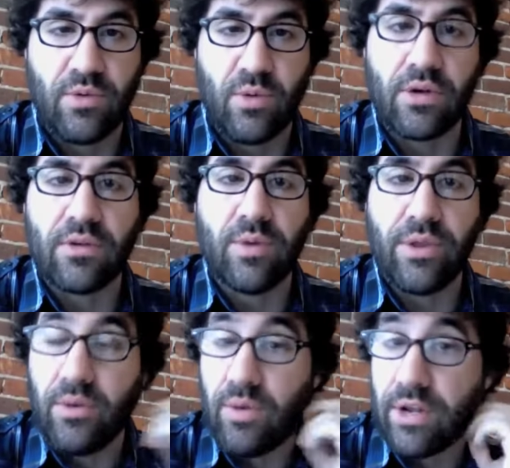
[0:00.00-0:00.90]
the world,
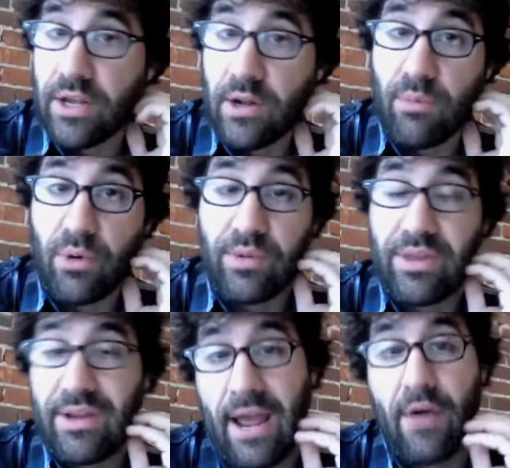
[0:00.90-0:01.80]
whether you want to get on board with
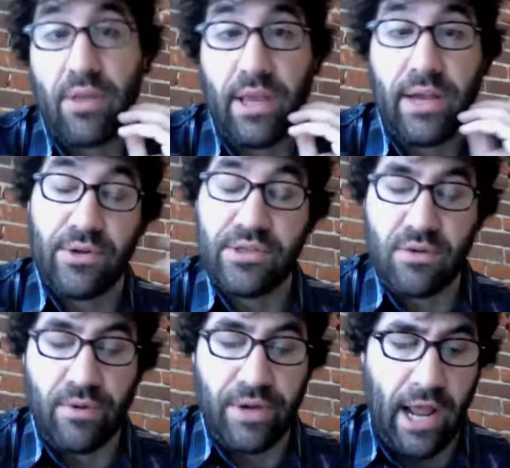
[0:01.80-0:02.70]
it now or later, it's
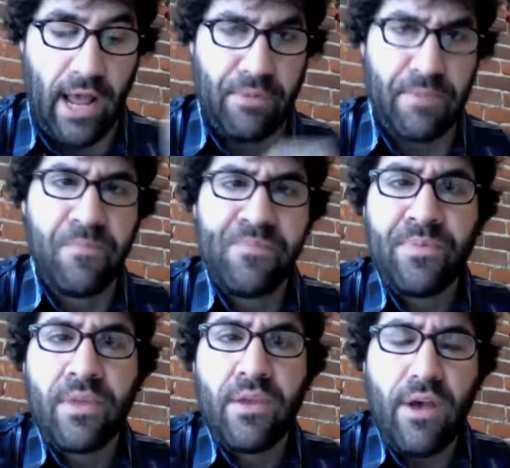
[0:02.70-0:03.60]
going to happen.
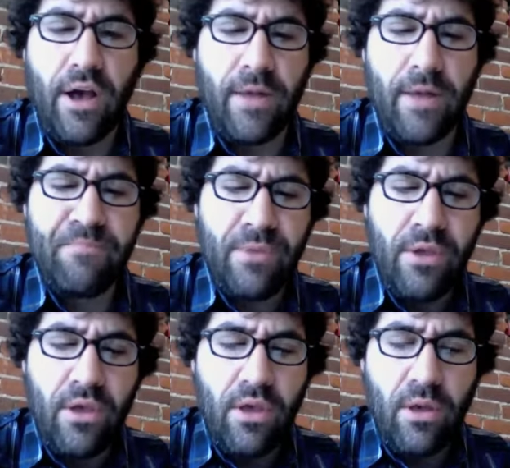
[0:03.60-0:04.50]
Um,
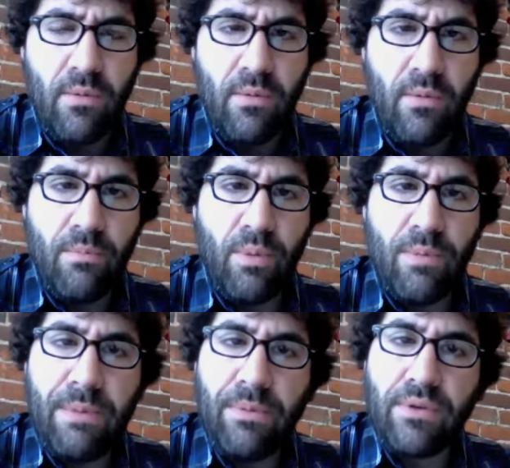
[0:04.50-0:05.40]
but when
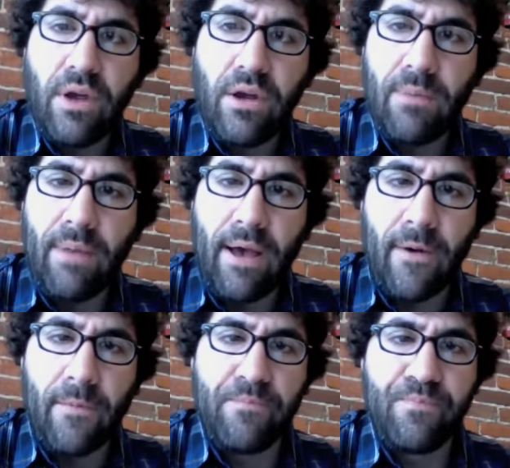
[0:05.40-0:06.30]
people talk
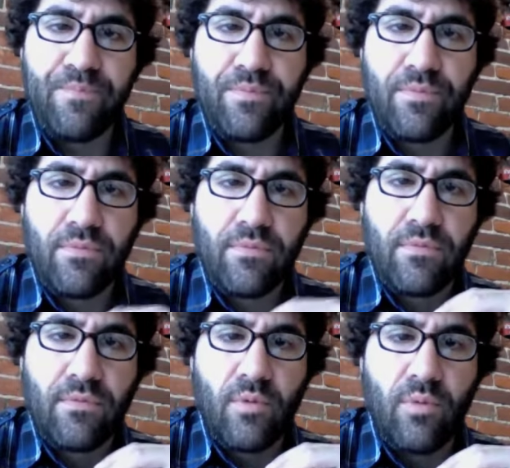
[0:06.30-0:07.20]
about
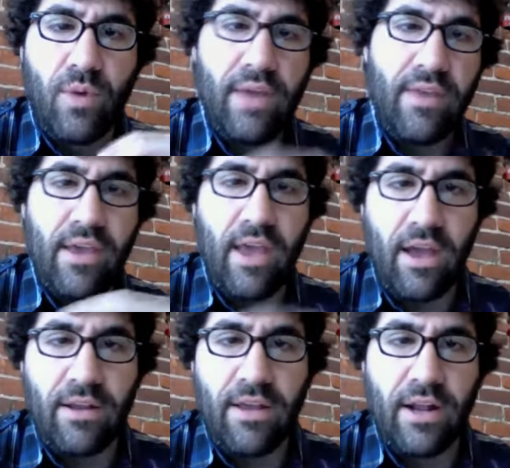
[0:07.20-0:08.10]
why they
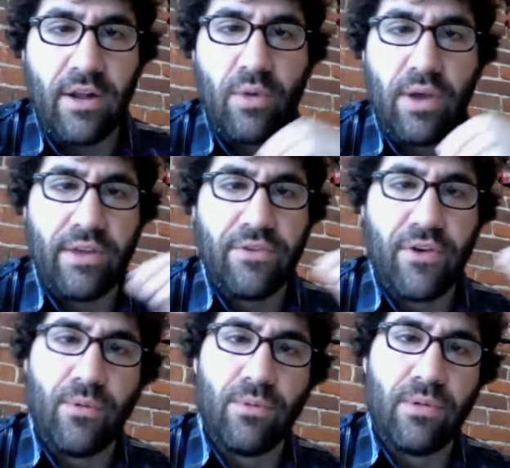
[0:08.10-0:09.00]
can't get it, why they
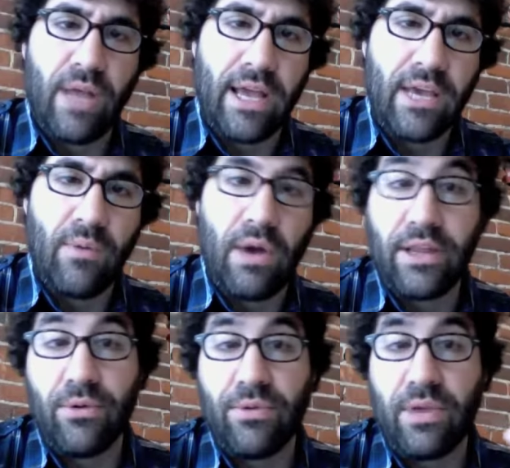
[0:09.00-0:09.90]
don't like it, why they
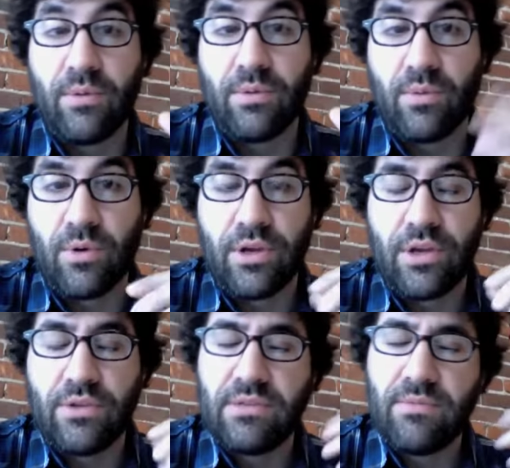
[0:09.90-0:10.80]
don't think it would work,
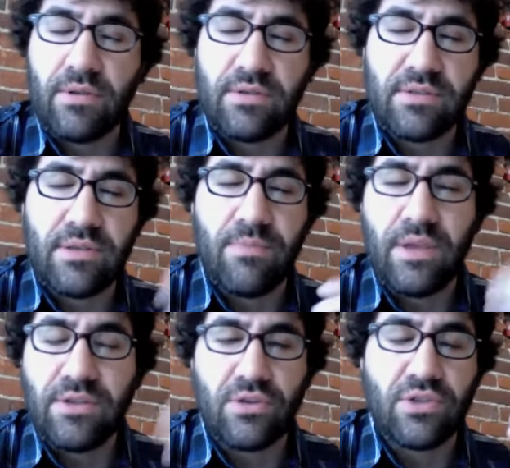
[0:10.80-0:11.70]
you know, some, there's some
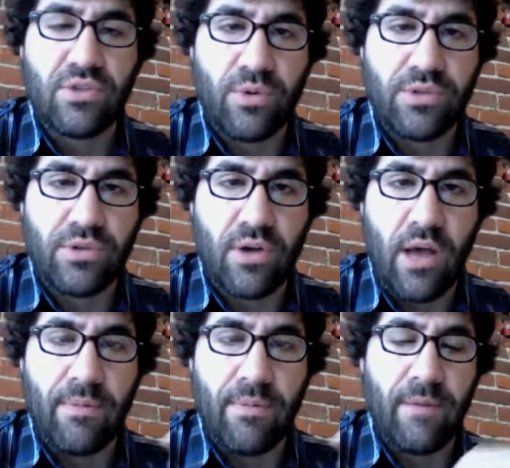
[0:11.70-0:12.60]
things that are just always so
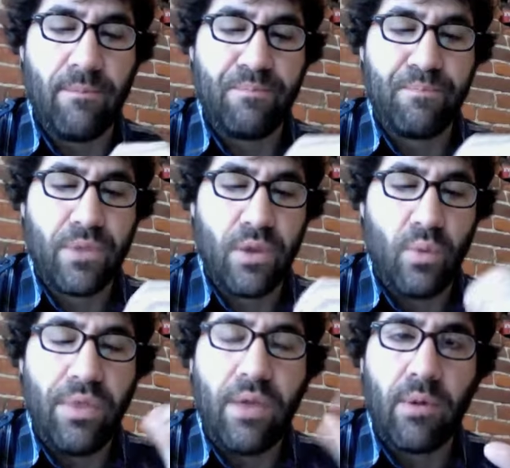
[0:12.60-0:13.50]
common. And you know,
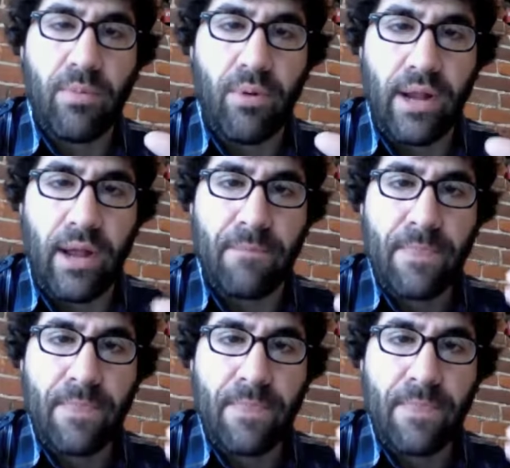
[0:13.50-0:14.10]
one thing I want to point out